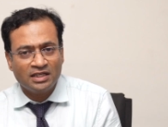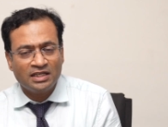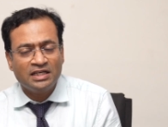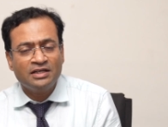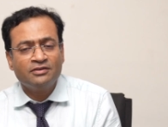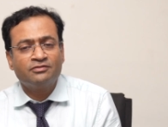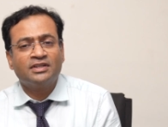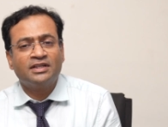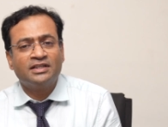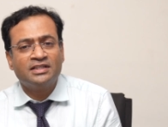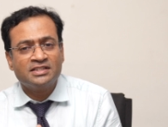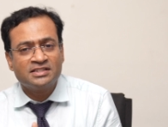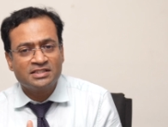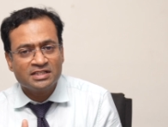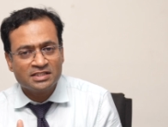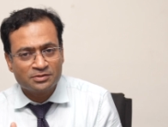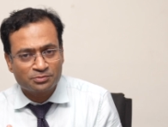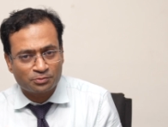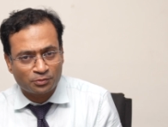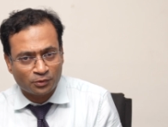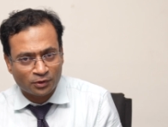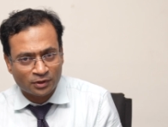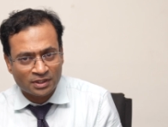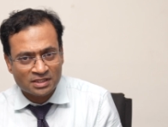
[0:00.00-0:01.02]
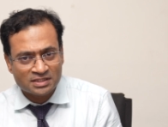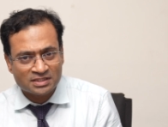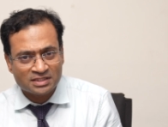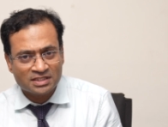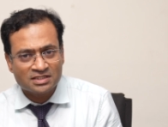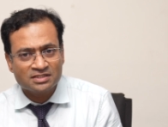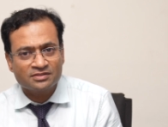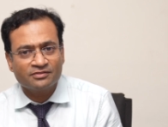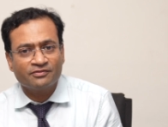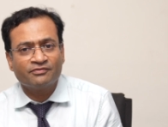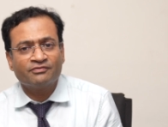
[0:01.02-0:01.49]
if the disease
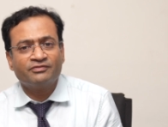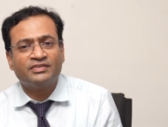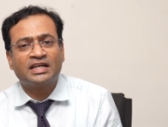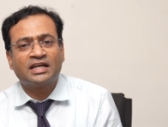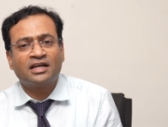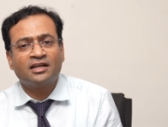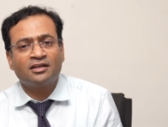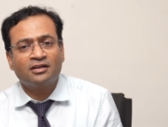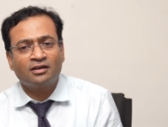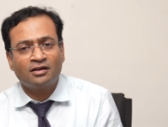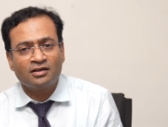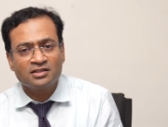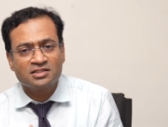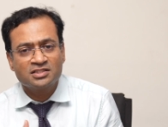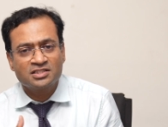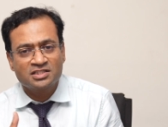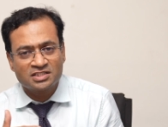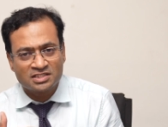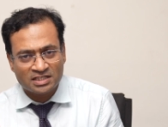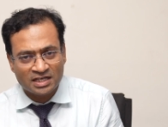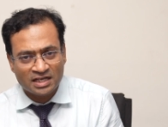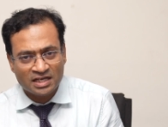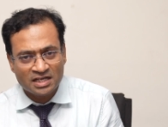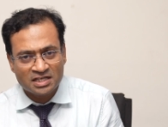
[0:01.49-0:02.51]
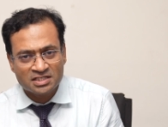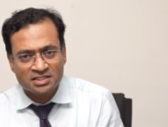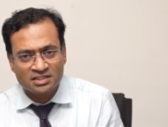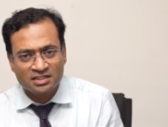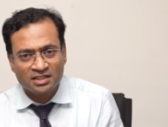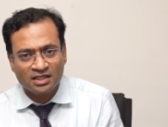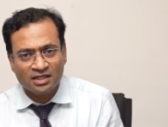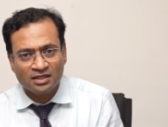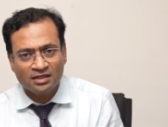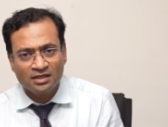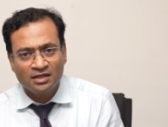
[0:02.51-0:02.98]
progresses we cannot change
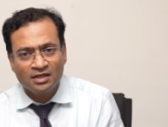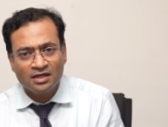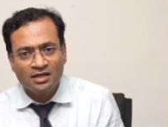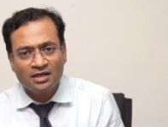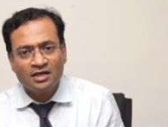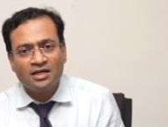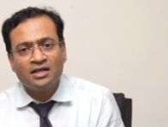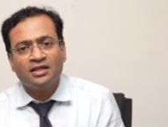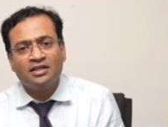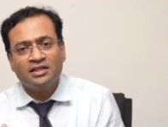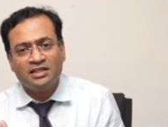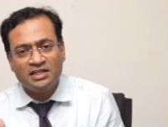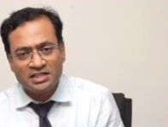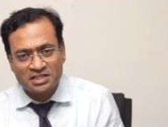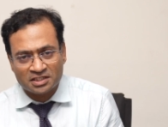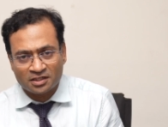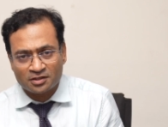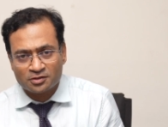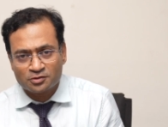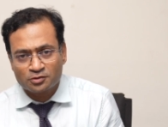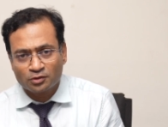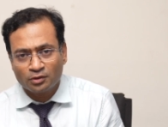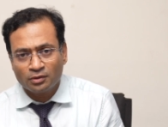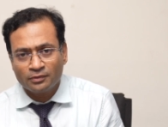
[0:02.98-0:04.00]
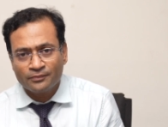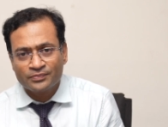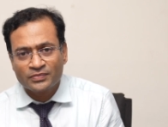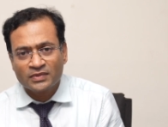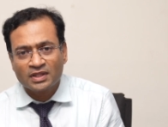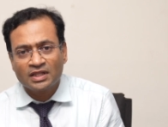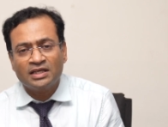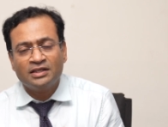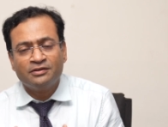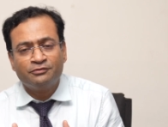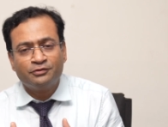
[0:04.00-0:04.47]
the lesion so
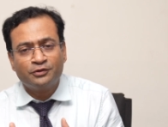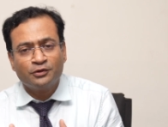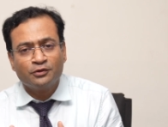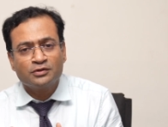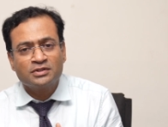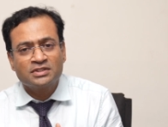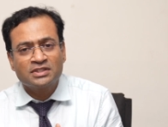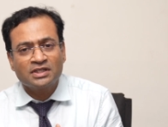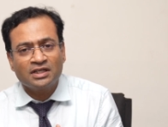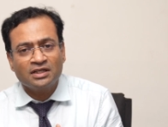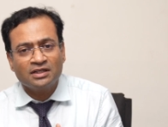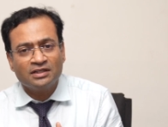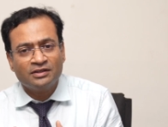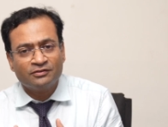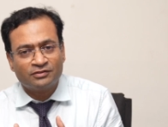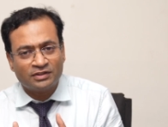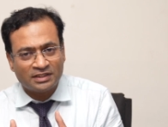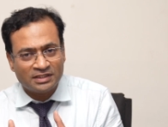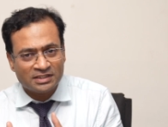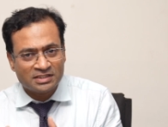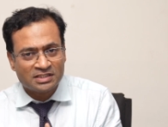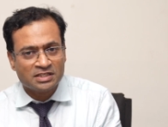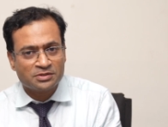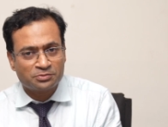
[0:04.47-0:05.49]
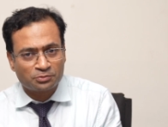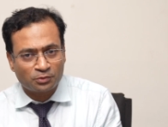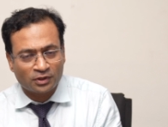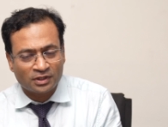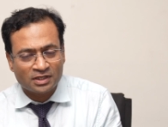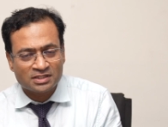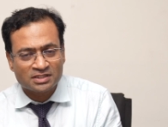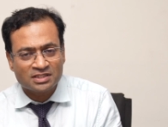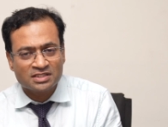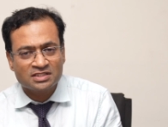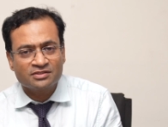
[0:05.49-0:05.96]
in future if the disease
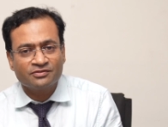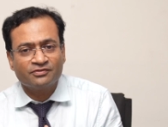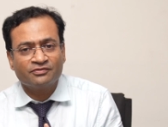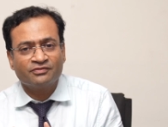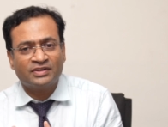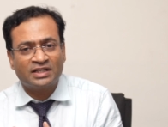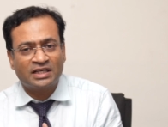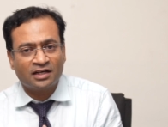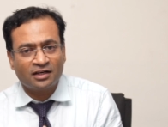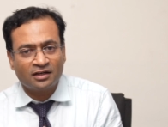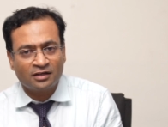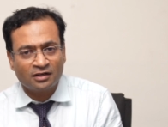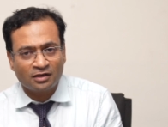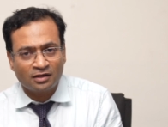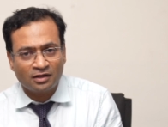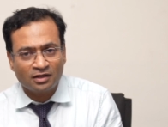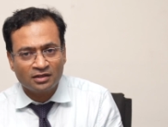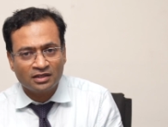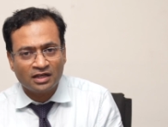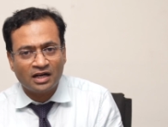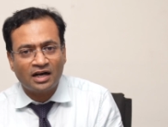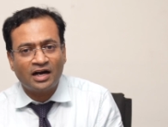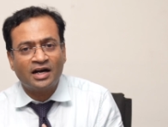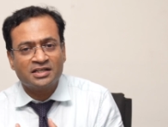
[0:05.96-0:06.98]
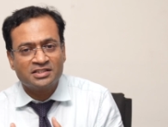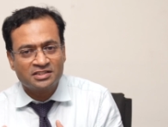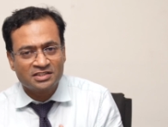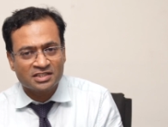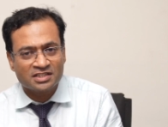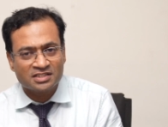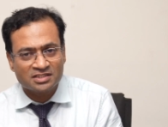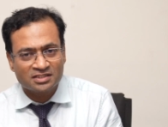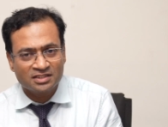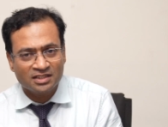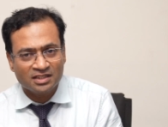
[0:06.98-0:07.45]
progresses we cannot
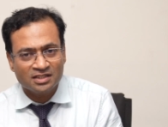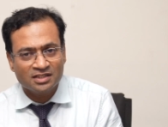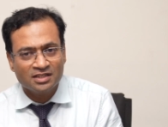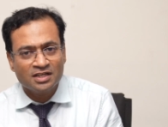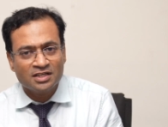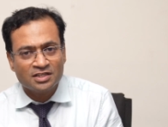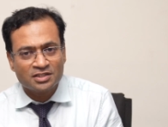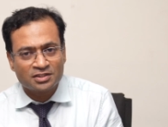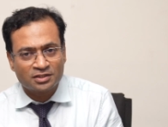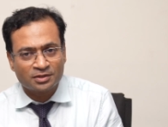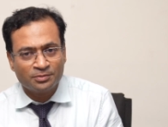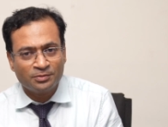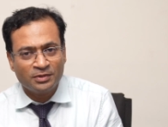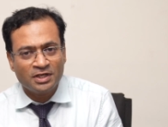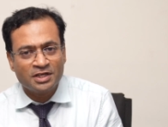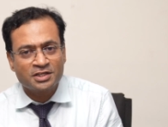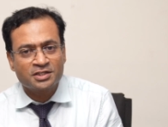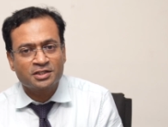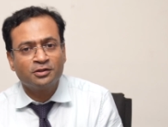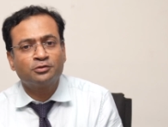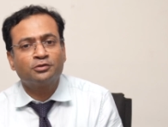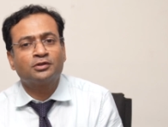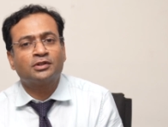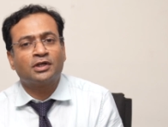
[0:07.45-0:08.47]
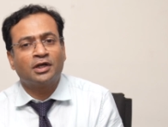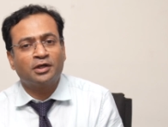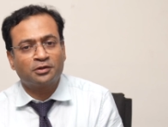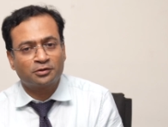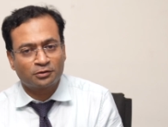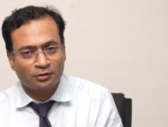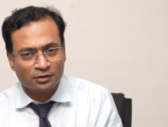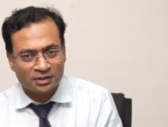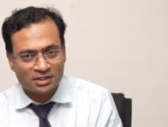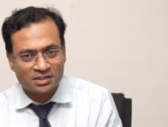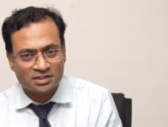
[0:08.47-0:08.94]
adjust the stimulation to
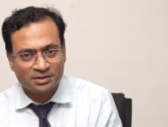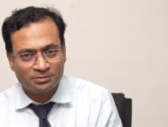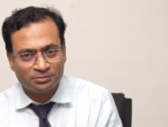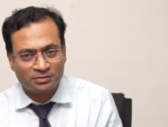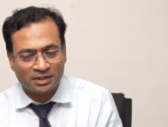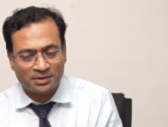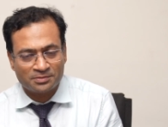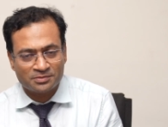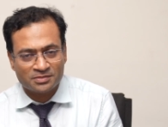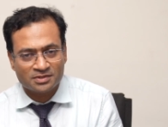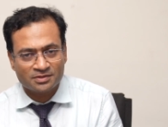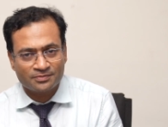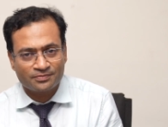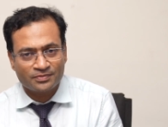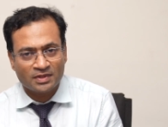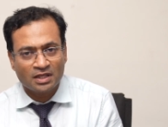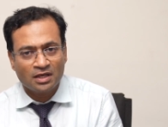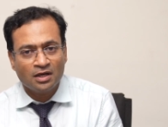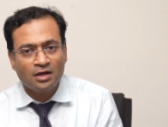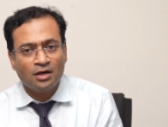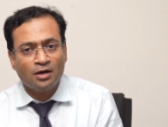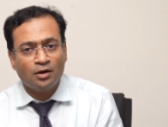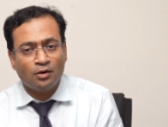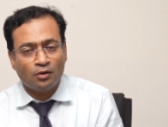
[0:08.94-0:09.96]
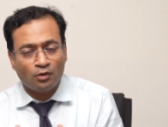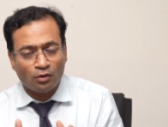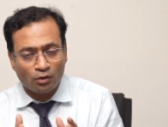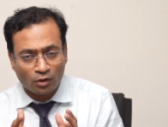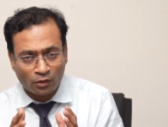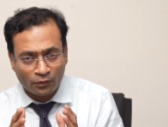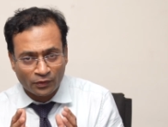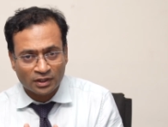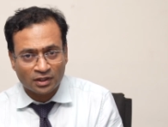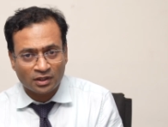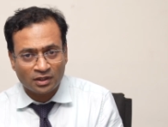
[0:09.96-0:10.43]
control the symptoms
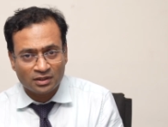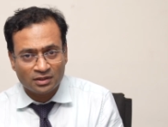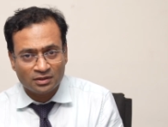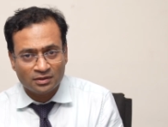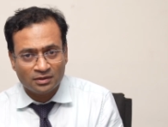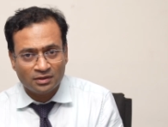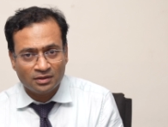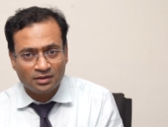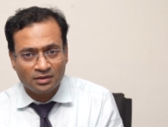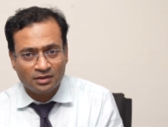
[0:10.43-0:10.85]
overall